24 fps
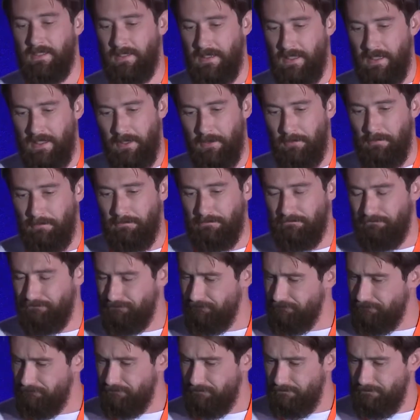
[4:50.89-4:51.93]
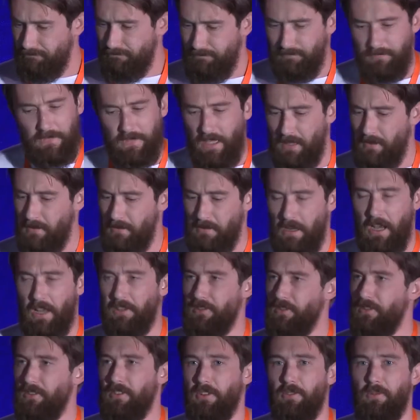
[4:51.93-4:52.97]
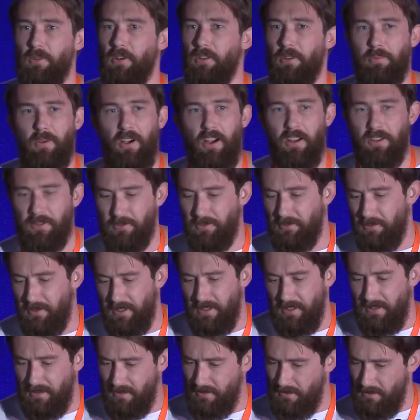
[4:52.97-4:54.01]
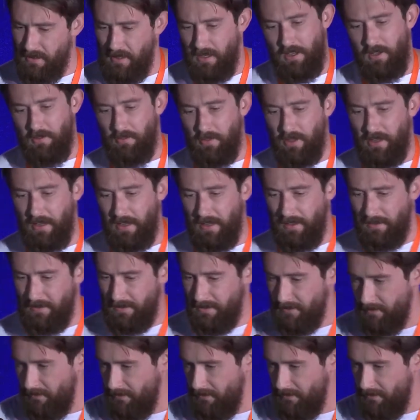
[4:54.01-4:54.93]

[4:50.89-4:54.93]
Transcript: I don't know what the prize would be, but hey,